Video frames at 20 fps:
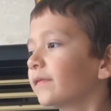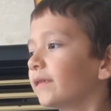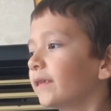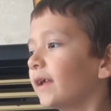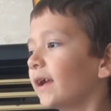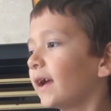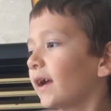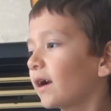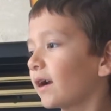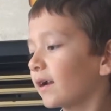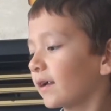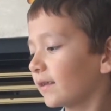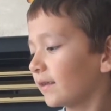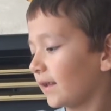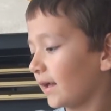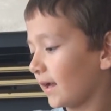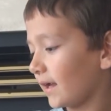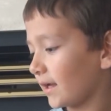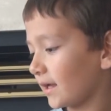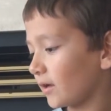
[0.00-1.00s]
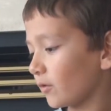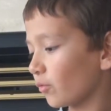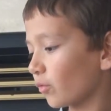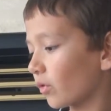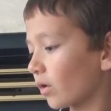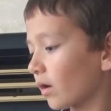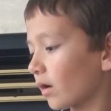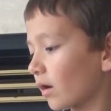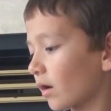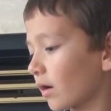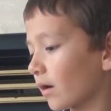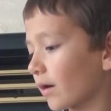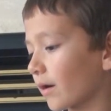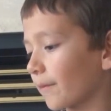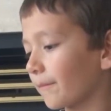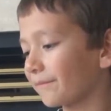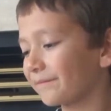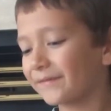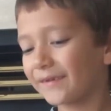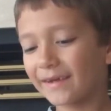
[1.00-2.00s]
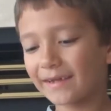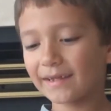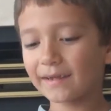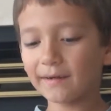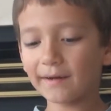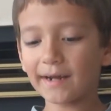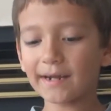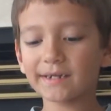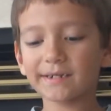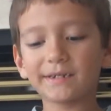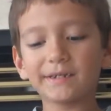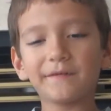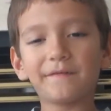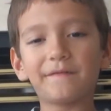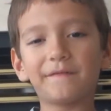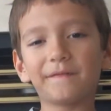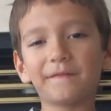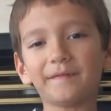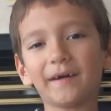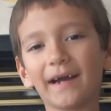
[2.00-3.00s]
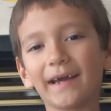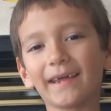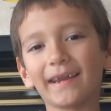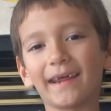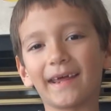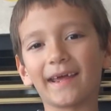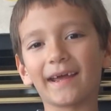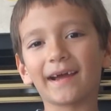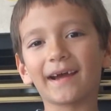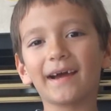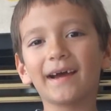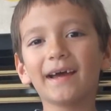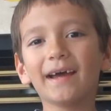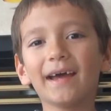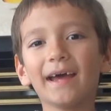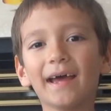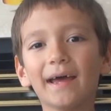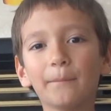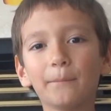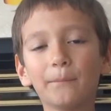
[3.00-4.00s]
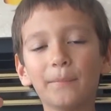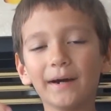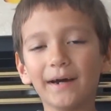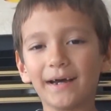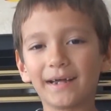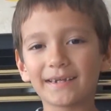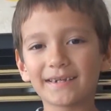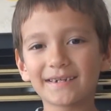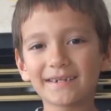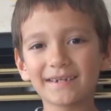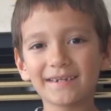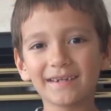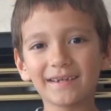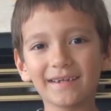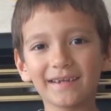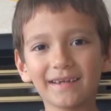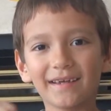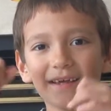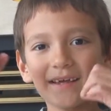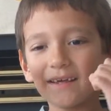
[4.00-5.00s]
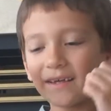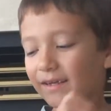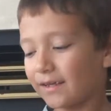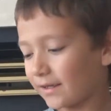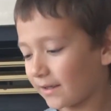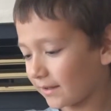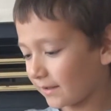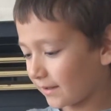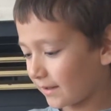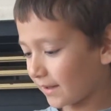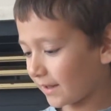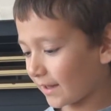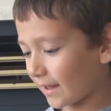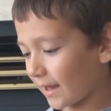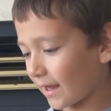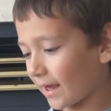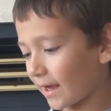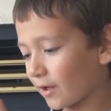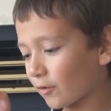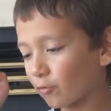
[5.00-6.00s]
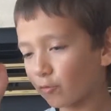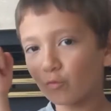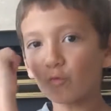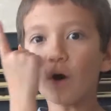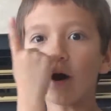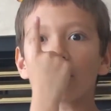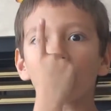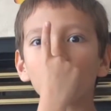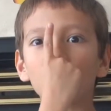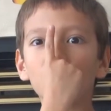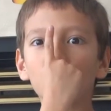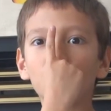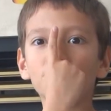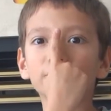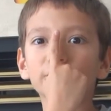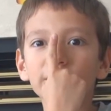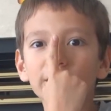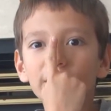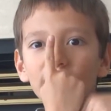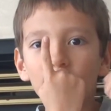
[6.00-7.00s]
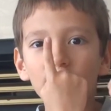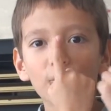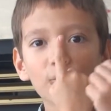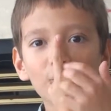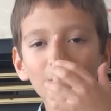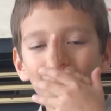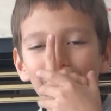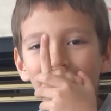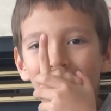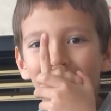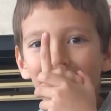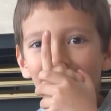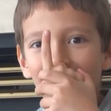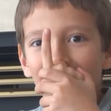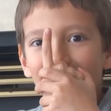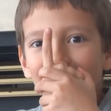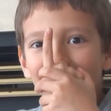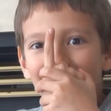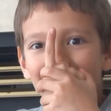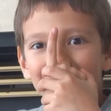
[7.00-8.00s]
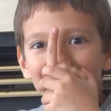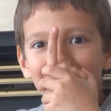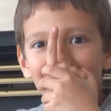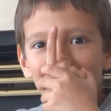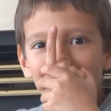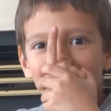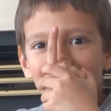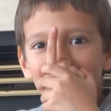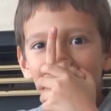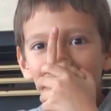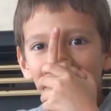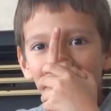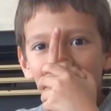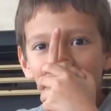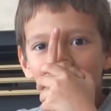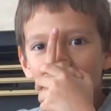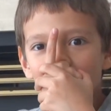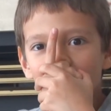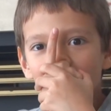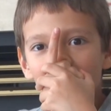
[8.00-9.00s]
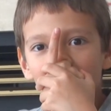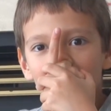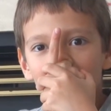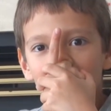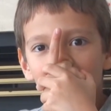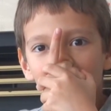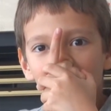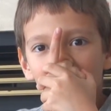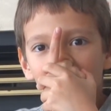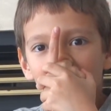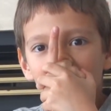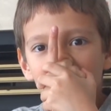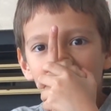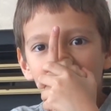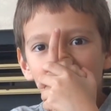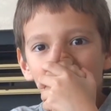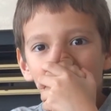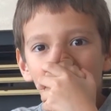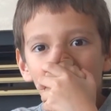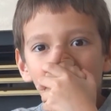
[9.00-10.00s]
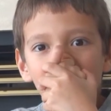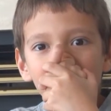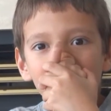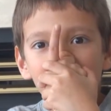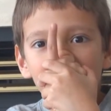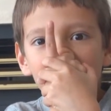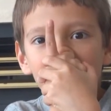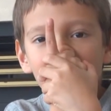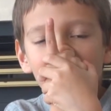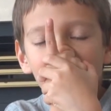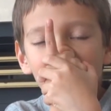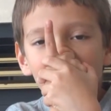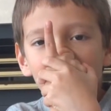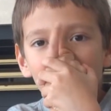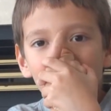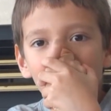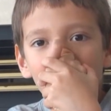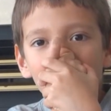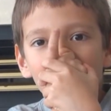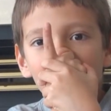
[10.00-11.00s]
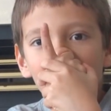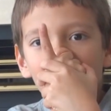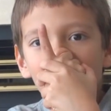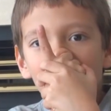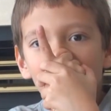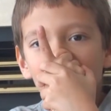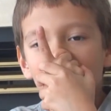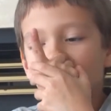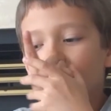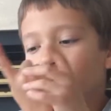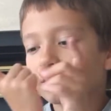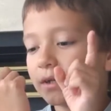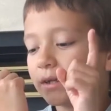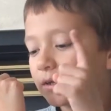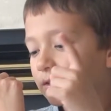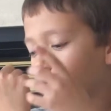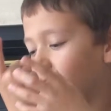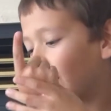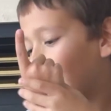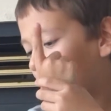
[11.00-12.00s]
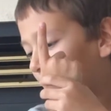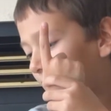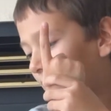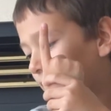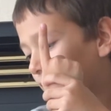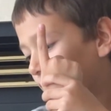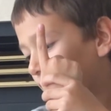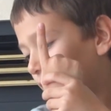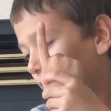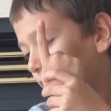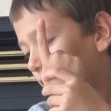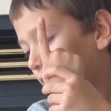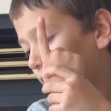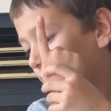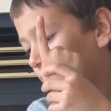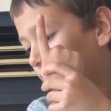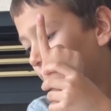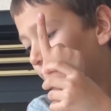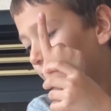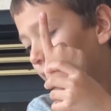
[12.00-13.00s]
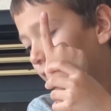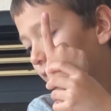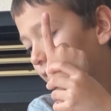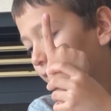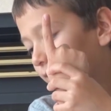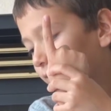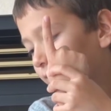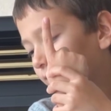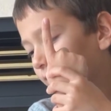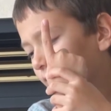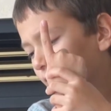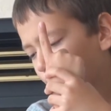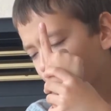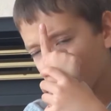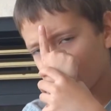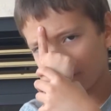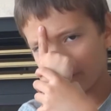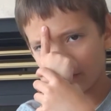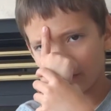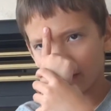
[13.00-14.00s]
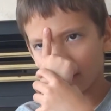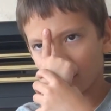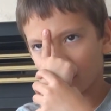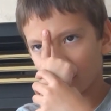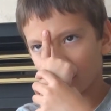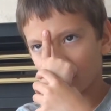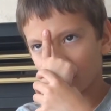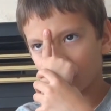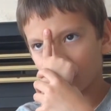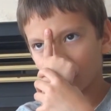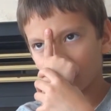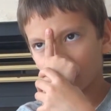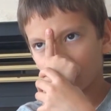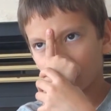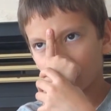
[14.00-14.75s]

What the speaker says: They were actually fighting, but he had only one little bit of time blade. Yes, he only had wait, I forgot. Oh.